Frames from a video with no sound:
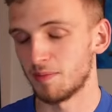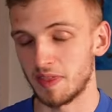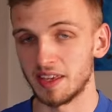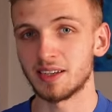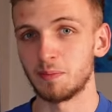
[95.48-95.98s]

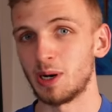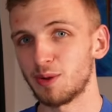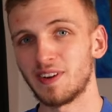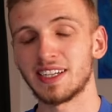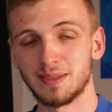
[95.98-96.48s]
thing
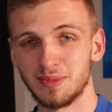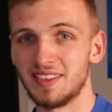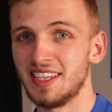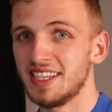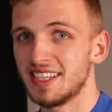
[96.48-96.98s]
about vitamin
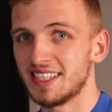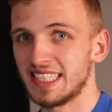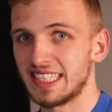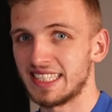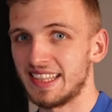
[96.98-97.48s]
D
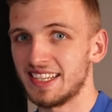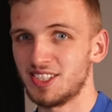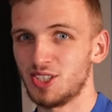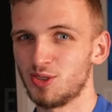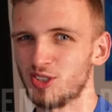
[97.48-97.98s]
is
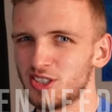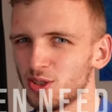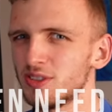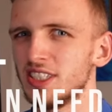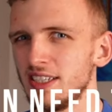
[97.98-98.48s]
that you
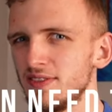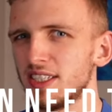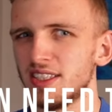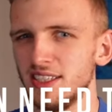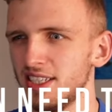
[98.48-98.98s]
don't
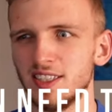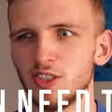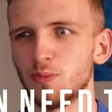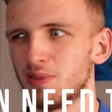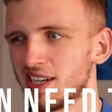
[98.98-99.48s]
even need
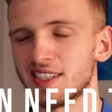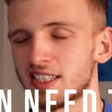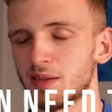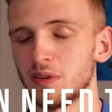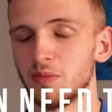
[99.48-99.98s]
to buy a
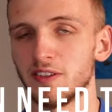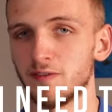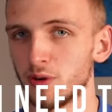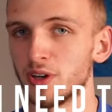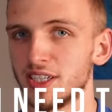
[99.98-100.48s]
supplement
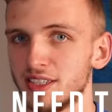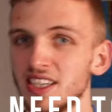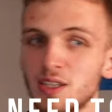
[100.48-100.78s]
for it.